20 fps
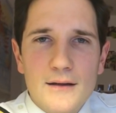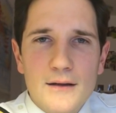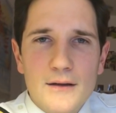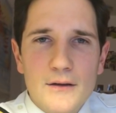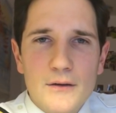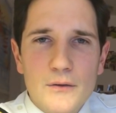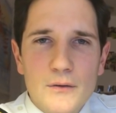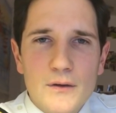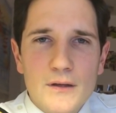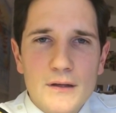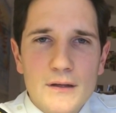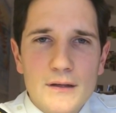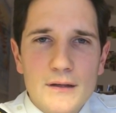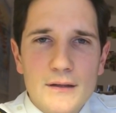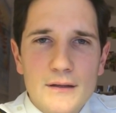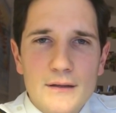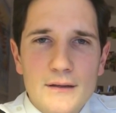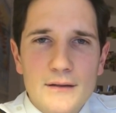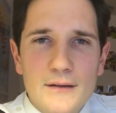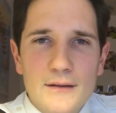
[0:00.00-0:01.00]

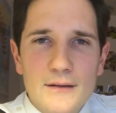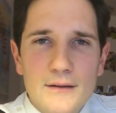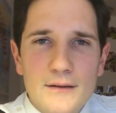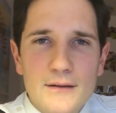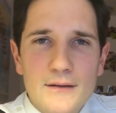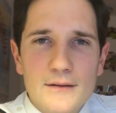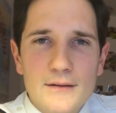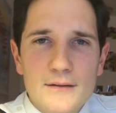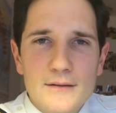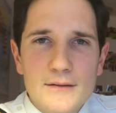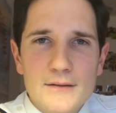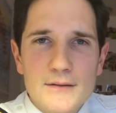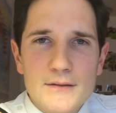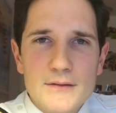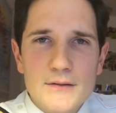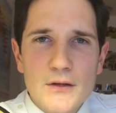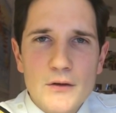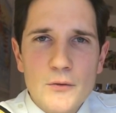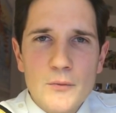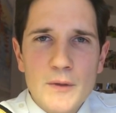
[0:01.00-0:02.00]
Okay.
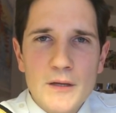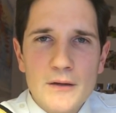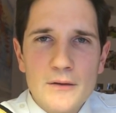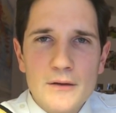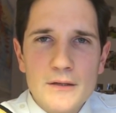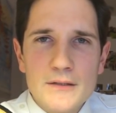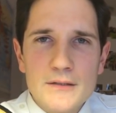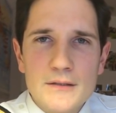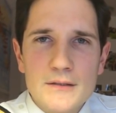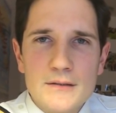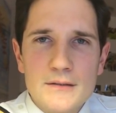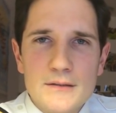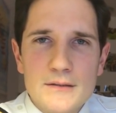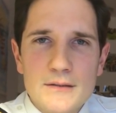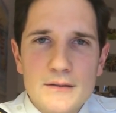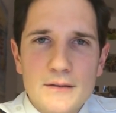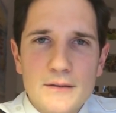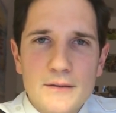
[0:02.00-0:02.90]
So many questions.